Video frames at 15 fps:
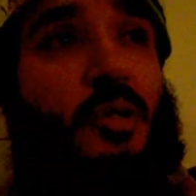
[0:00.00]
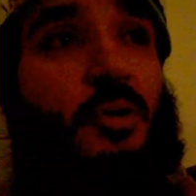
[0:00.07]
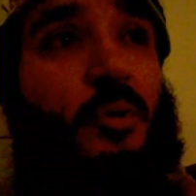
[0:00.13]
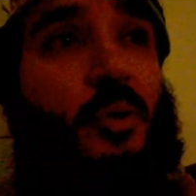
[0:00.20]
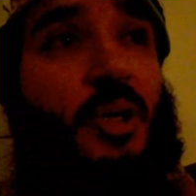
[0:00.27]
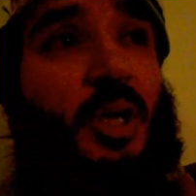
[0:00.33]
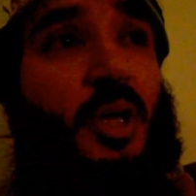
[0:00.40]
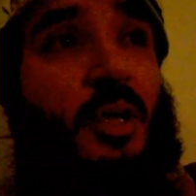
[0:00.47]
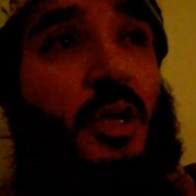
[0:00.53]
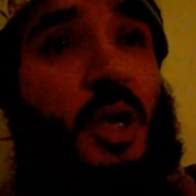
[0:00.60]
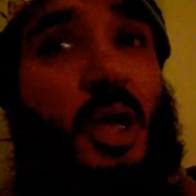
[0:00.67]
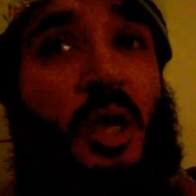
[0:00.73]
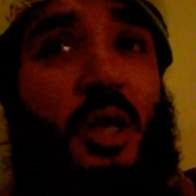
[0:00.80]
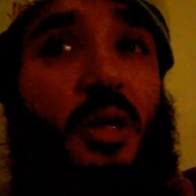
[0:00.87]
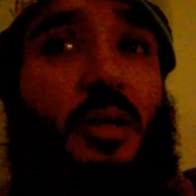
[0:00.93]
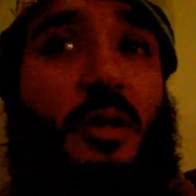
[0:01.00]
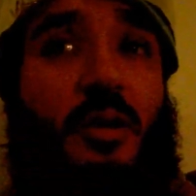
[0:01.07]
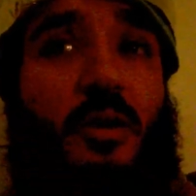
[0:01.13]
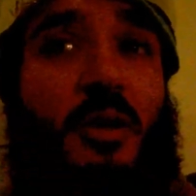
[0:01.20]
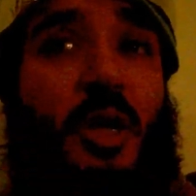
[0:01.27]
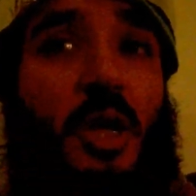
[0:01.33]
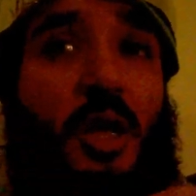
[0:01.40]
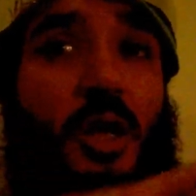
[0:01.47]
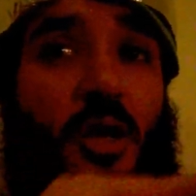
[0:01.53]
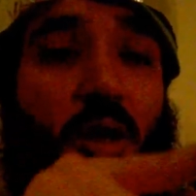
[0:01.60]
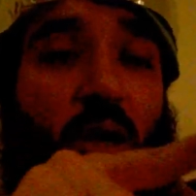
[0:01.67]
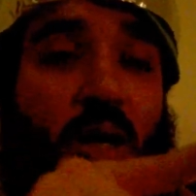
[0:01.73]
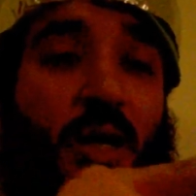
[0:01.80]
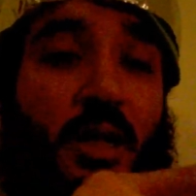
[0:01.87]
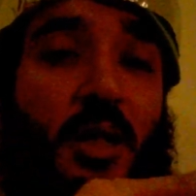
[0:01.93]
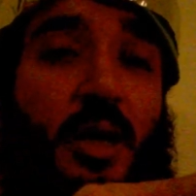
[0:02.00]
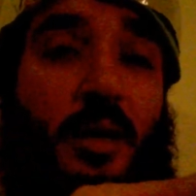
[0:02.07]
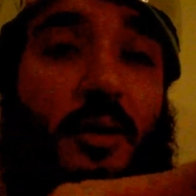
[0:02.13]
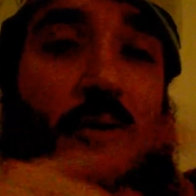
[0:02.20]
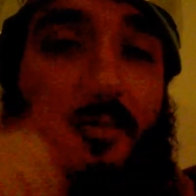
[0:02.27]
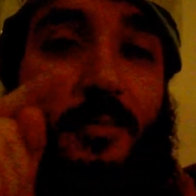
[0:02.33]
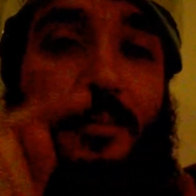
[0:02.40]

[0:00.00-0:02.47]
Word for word: So okay, uh, I got, like,